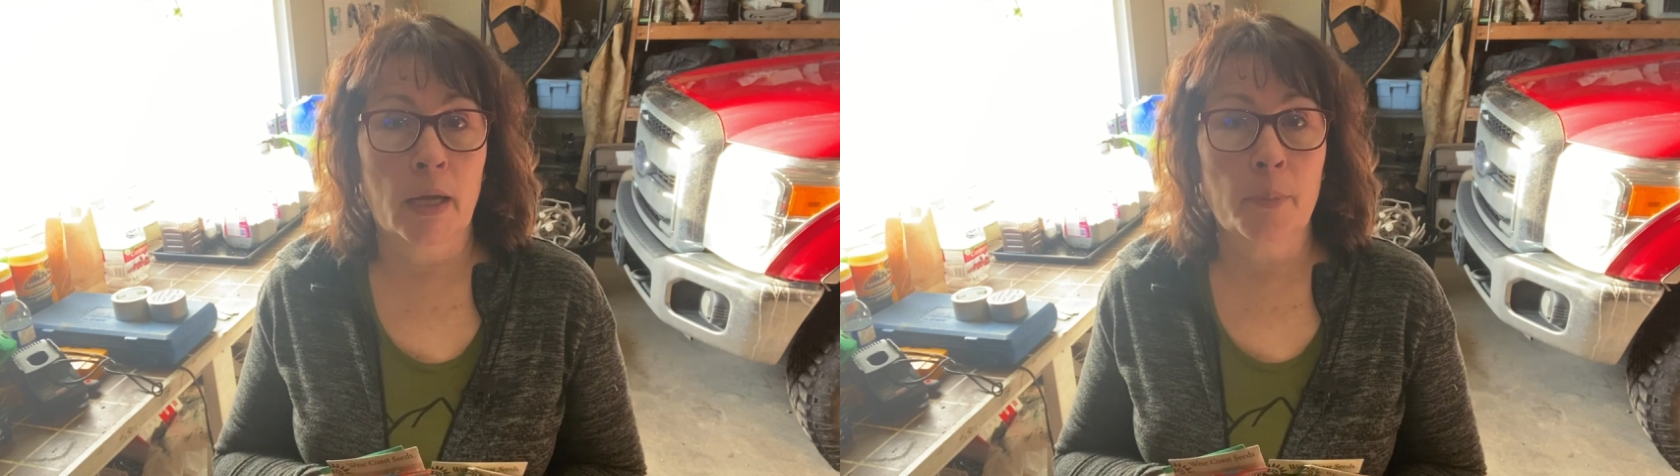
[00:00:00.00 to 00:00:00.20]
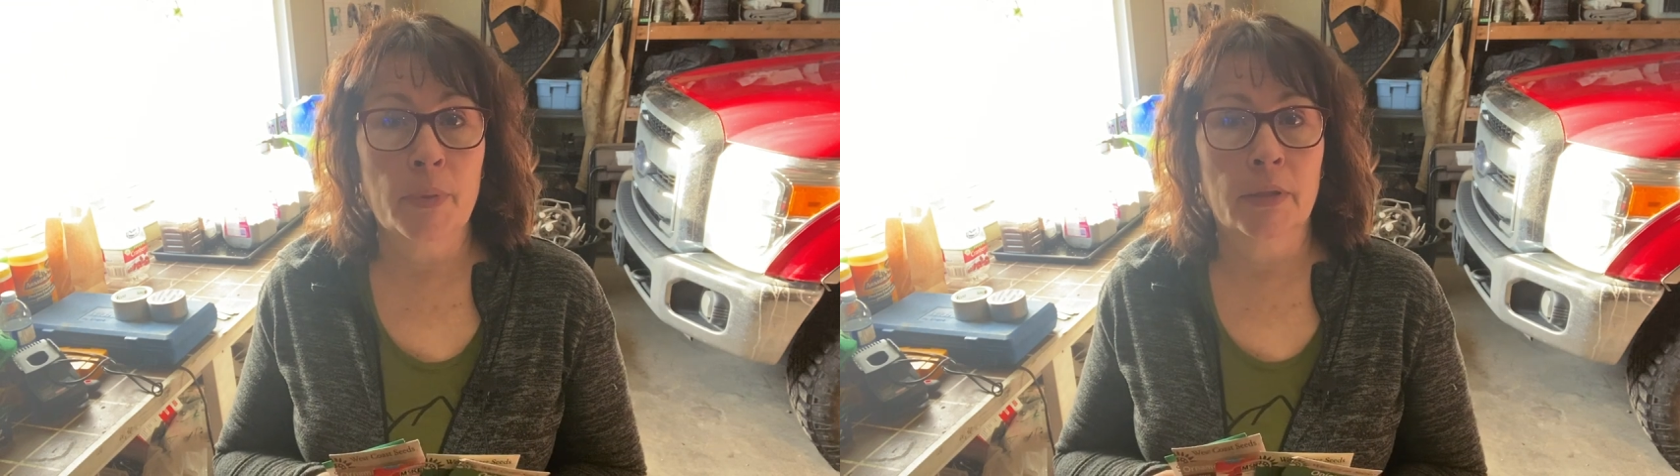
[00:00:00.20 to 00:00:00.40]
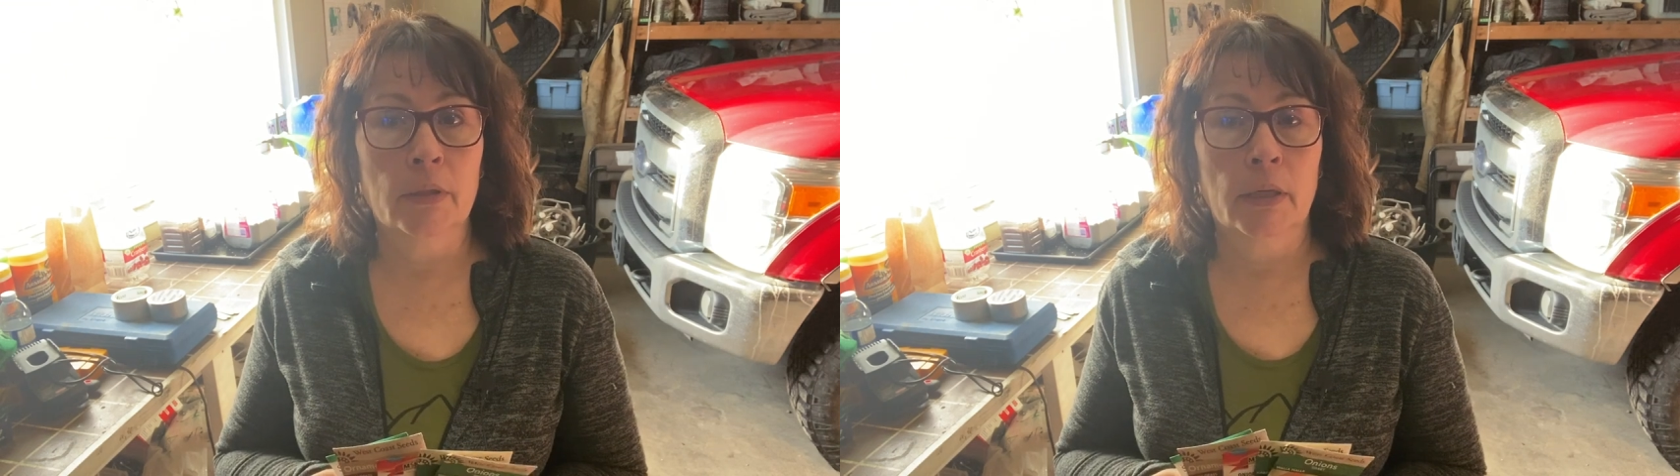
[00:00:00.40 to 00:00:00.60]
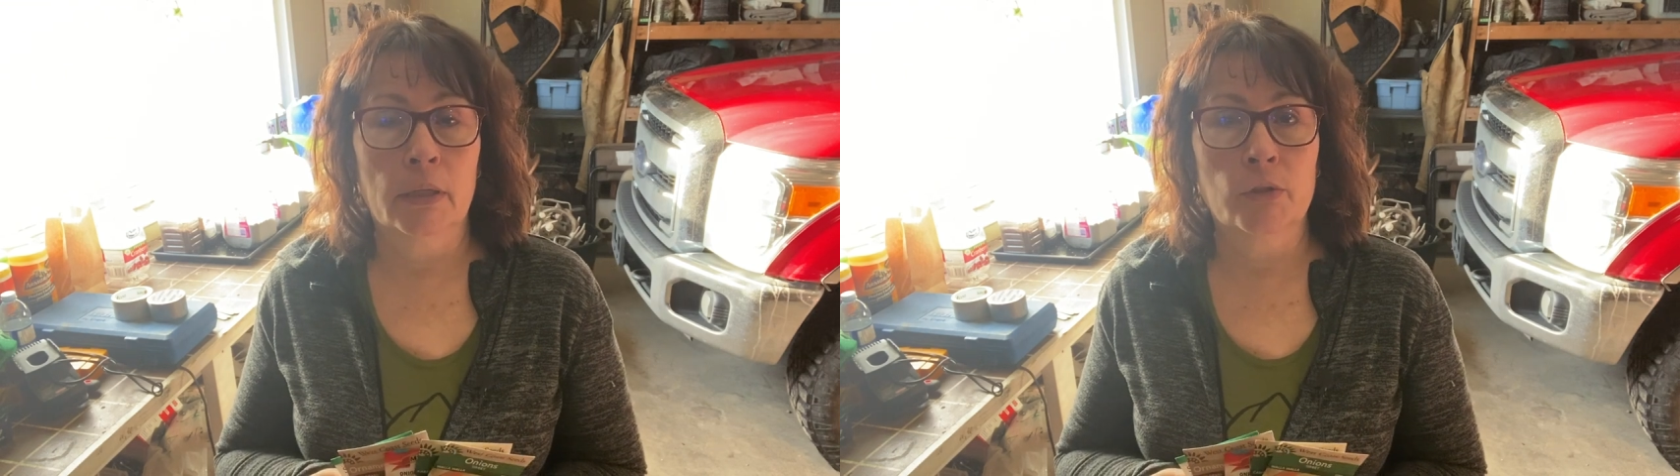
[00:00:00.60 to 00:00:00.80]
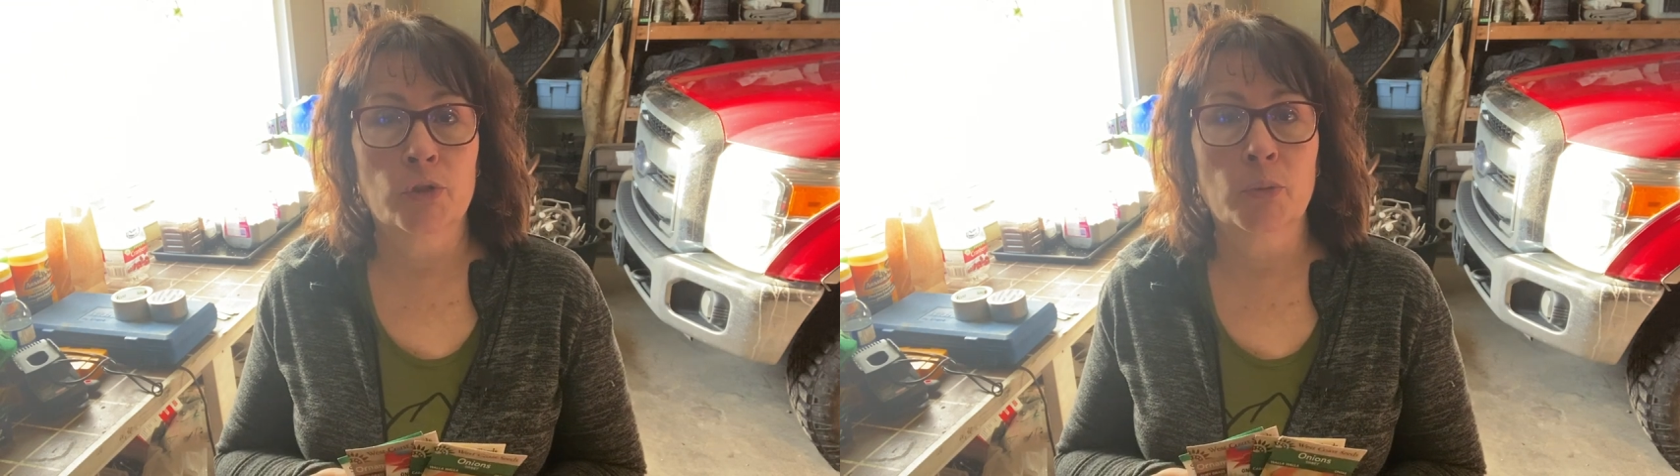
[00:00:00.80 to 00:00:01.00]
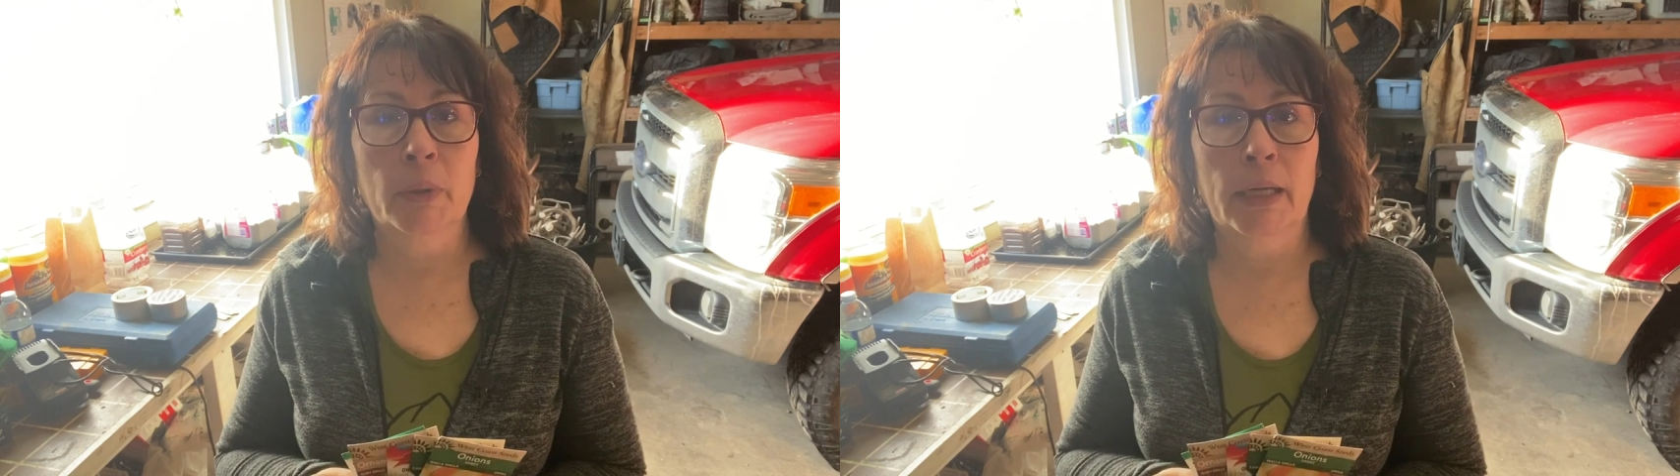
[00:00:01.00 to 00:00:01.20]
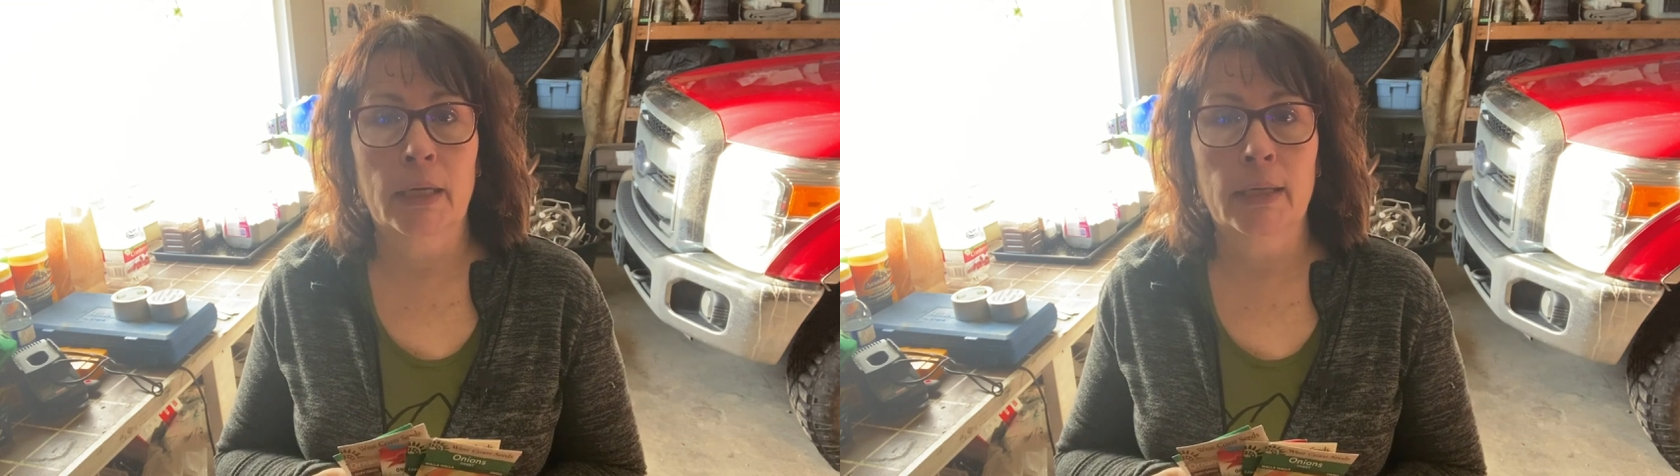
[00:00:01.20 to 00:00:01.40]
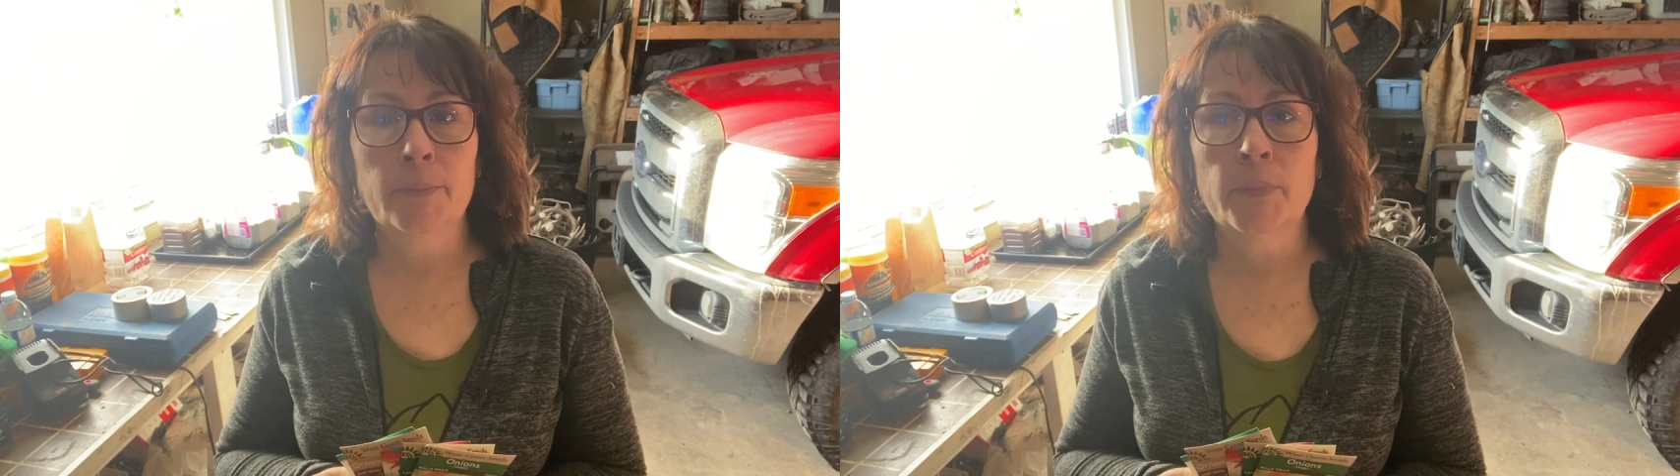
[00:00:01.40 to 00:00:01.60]
up and, and
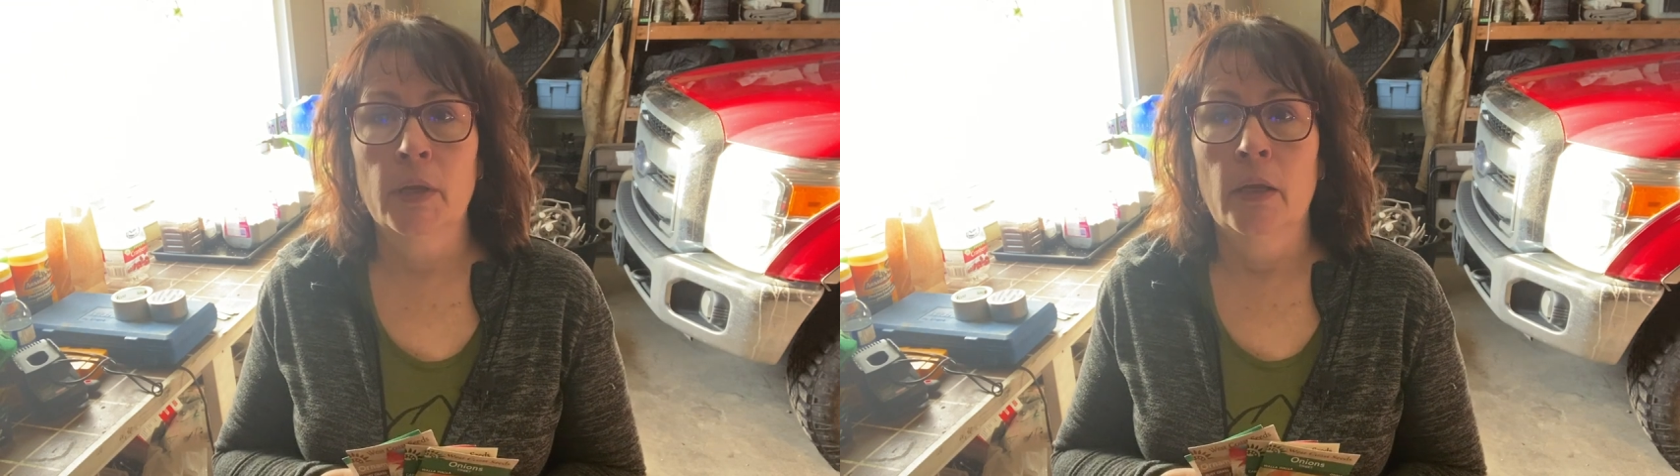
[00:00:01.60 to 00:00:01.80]
germinating.